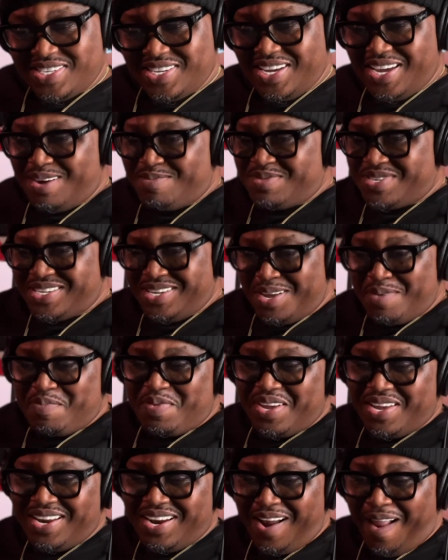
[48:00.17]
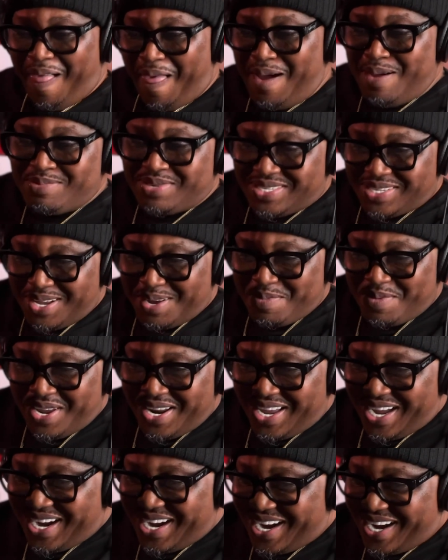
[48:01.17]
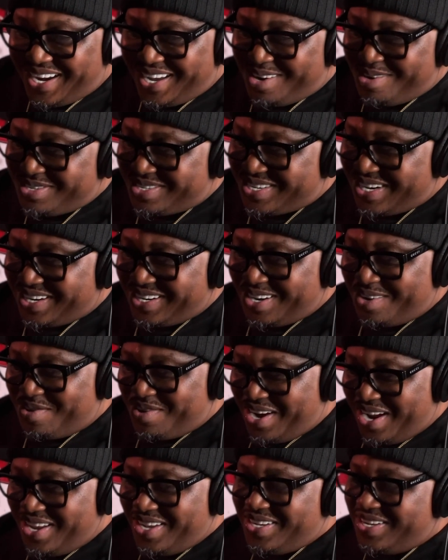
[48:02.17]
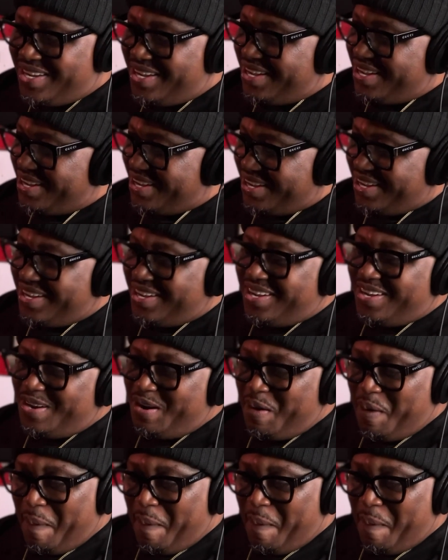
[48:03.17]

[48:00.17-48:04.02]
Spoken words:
See, I'm slipping. I'm slipping. I gotta go check the credit. Yeah.